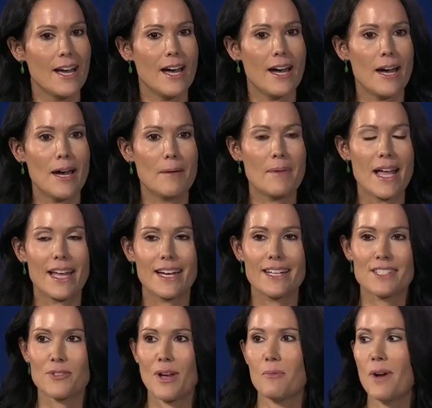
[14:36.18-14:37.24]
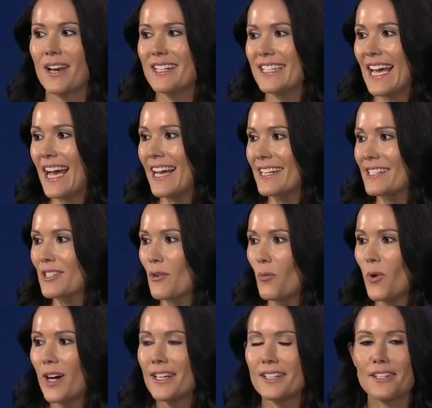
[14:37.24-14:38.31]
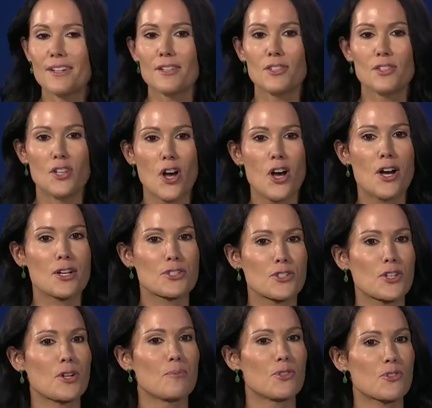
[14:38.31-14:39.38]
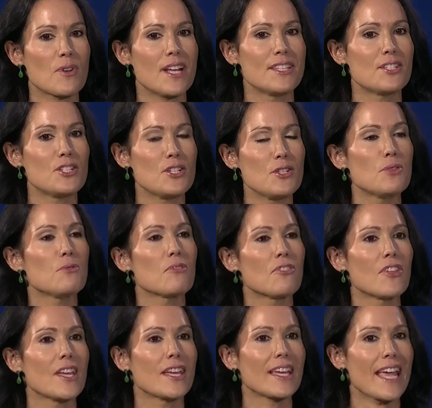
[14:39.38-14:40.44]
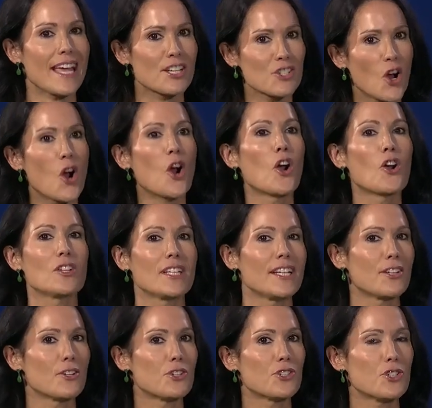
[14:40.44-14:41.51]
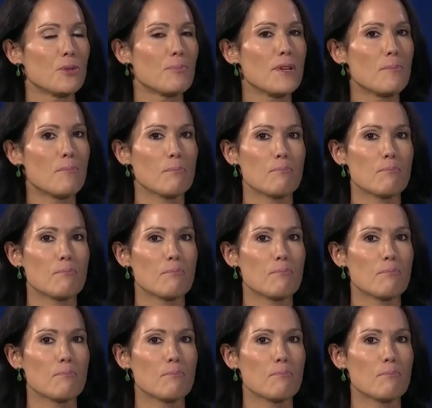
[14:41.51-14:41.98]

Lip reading: So I wanted to ask, what long-term trends do you think HR leaders should be